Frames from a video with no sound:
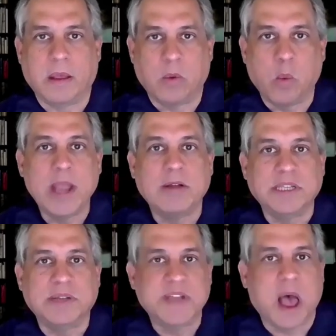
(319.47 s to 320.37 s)
windows
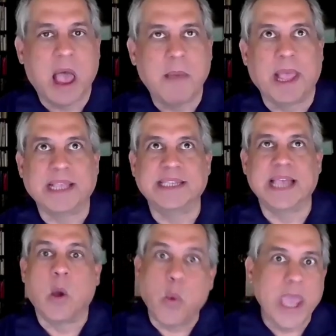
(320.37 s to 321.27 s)
of time, like
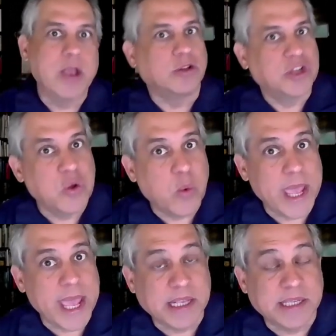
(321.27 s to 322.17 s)
saying a week or 2
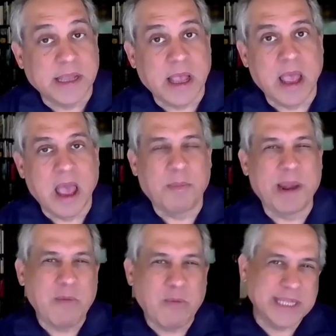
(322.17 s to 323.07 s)
weeks, but
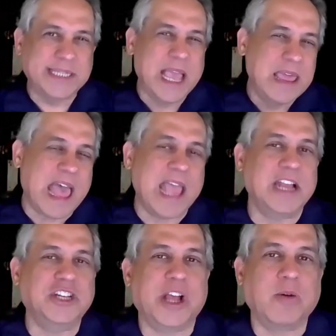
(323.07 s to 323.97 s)
I would say that
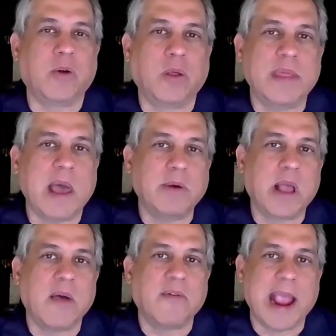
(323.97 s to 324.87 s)
in general, that would
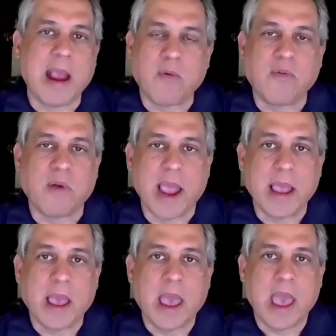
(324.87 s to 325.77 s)
cover air
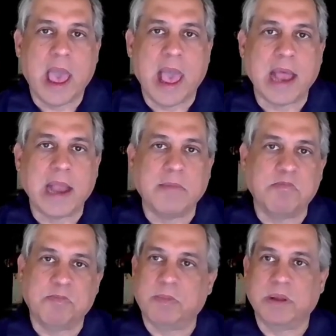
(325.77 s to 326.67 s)
freight. And
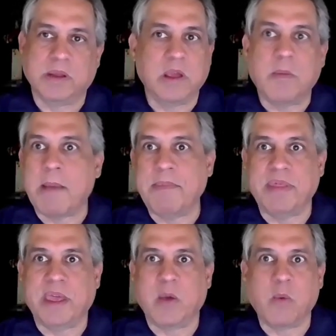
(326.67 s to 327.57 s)
you might be
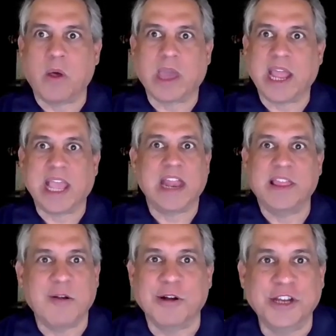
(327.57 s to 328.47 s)
thinking, well, can I get it
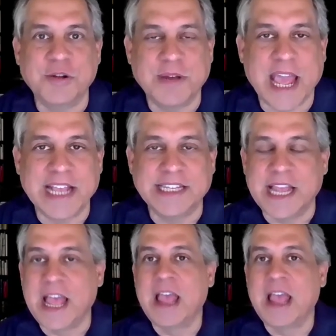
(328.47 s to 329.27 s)
there in 2 days?